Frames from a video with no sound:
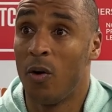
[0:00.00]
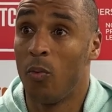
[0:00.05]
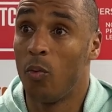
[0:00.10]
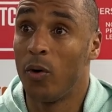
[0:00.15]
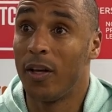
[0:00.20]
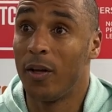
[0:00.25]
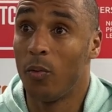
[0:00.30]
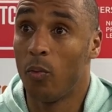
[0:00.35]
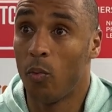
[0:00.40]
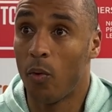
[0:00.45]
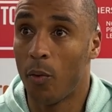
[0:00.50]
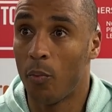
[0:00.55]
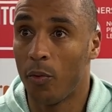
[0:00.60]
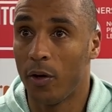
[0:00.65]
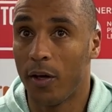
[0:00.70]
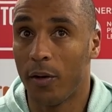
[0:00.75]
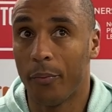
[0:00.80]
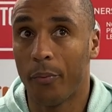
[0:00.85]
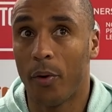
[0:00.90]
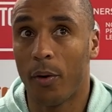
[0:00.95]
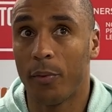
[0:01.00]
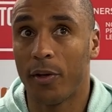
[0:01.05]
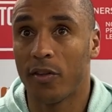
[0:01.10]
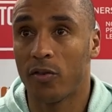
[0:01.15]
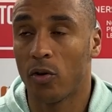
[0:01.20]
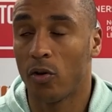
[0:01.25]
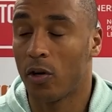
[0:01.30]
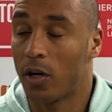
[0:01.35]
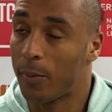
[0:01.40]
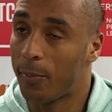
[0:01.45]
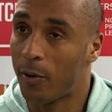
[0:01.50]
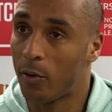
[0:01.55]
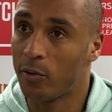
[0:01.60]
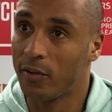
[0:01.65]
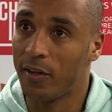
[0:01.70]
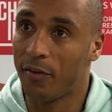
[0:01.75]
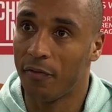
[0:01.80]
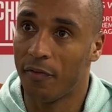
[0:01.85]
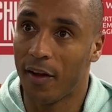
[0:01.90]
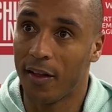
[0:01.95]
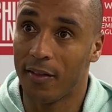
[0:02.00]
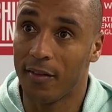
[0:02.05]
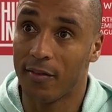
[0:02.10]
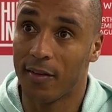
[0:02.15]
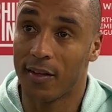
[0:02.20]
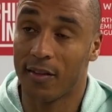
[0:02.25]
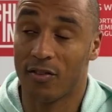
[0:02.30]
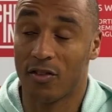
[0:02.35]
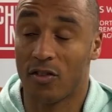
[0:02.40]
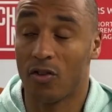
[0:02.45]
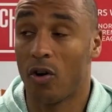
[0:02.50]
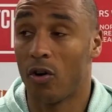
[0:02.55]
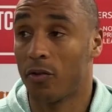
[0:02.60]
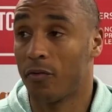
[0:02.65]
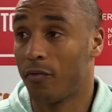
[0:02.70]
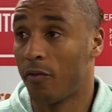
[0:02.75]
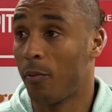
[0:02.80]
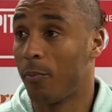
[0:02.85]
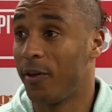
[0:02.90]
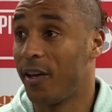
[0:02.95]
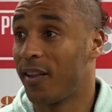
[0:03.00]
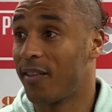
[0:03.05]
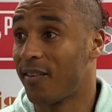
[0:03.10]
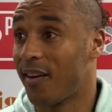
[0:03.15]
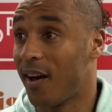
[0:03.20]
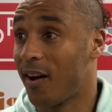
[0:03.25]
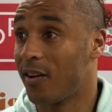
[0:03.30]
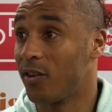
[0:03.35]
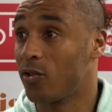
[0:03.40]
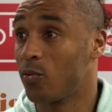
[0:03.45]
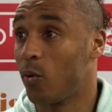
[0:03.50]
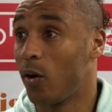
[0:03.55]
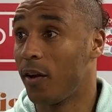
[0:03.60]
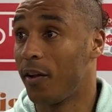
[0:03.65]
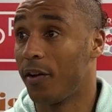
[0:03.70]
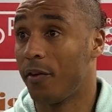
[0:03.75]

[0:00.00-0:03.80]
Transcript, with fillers: we when we when we talk about defence, it starts from the attack as well.